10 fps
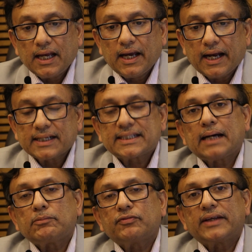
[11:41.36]
and
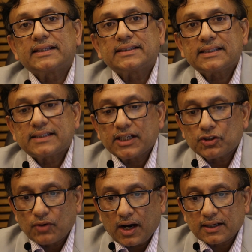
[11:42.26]
some of the existing
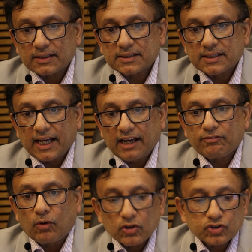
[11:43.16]
drugs have
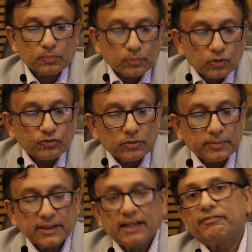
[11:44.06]
also proved to
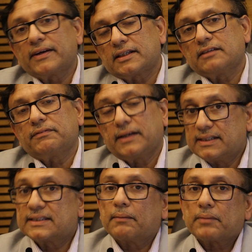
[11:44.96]
be effective in
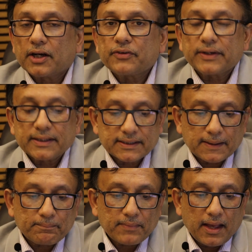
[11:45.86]
some countries.
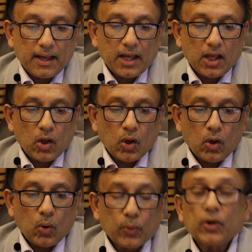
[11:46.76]

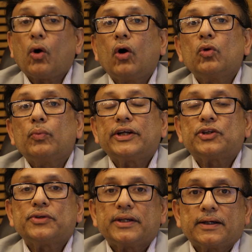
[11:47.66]
We all wait
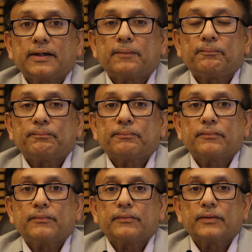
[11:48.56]
to hear
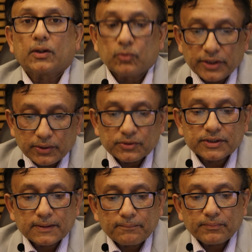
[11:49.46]
the good
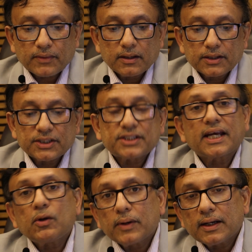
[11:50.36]
news.
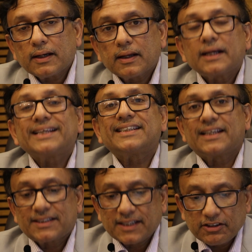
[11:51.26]
Stay well, stay
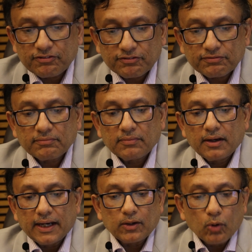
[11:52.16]
safe,
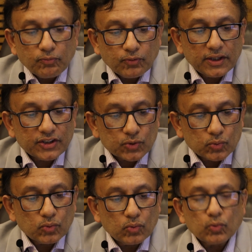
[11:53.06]
and hopefully
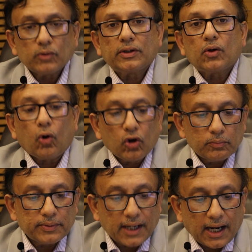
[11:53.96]
soon we will all
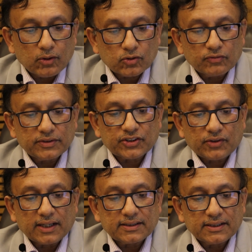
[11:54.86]
be out of this
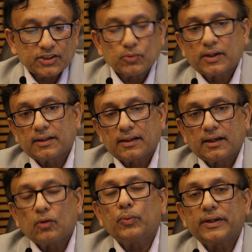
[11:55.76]
crisis together
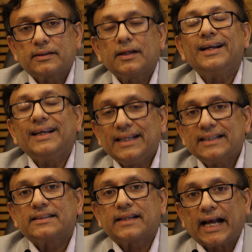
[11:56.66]
with
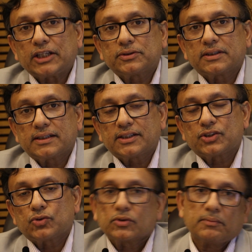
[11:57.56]
least casualties
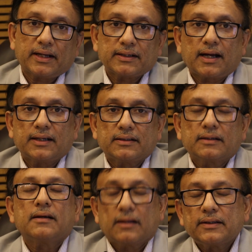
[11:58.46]
to the mankind.
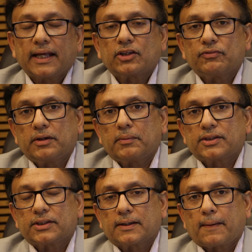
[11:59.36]
Thank you very much.